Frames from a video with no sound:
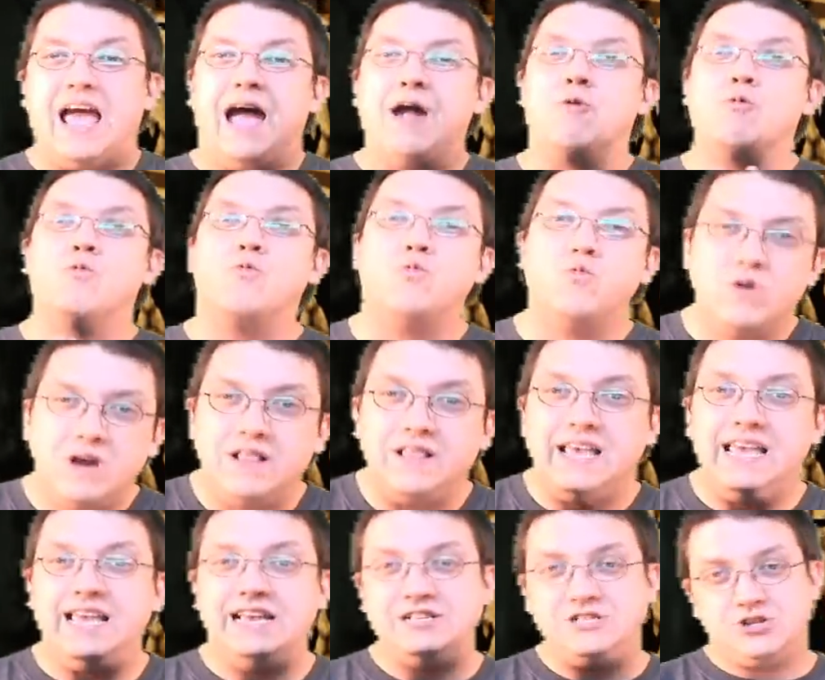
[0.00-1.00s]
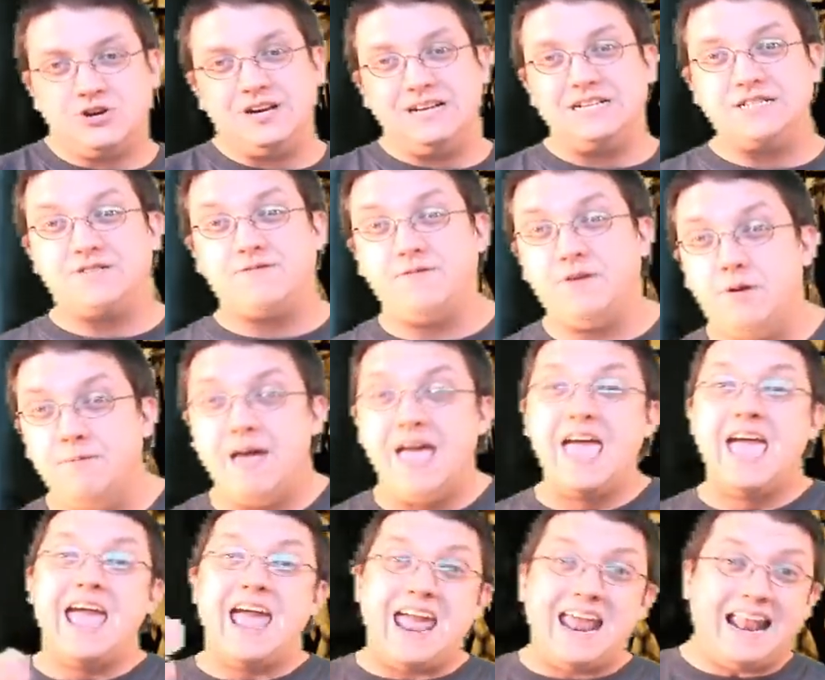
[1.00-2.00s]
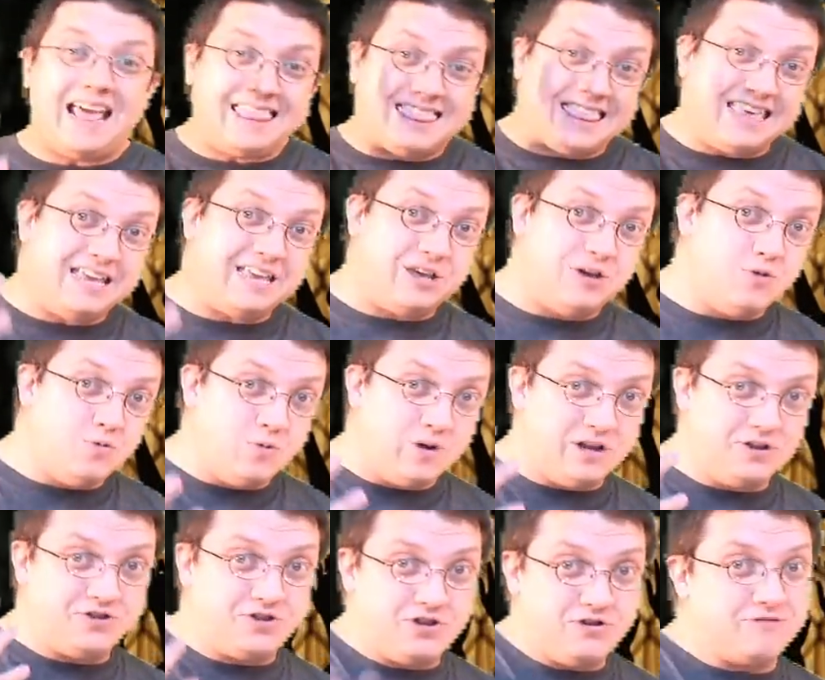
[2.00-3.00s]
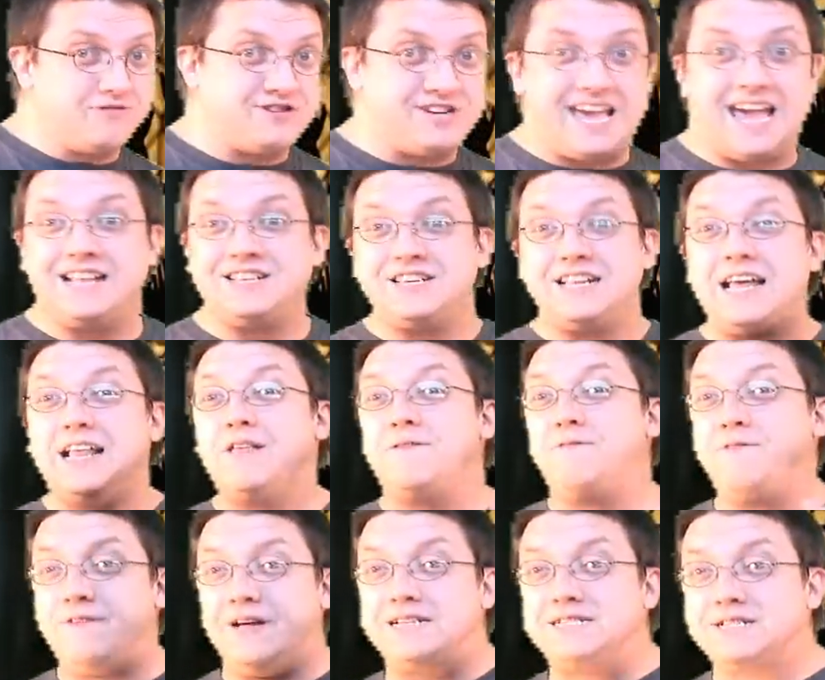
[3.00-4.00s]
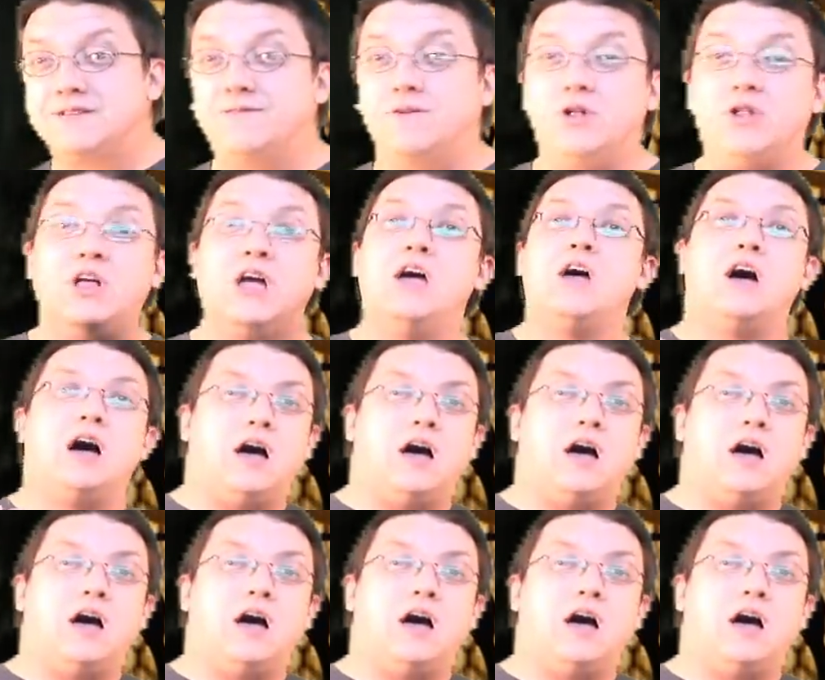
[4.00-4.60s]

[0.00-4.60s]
I really enjoyed this film, and I think you will too. Catch it at a festival.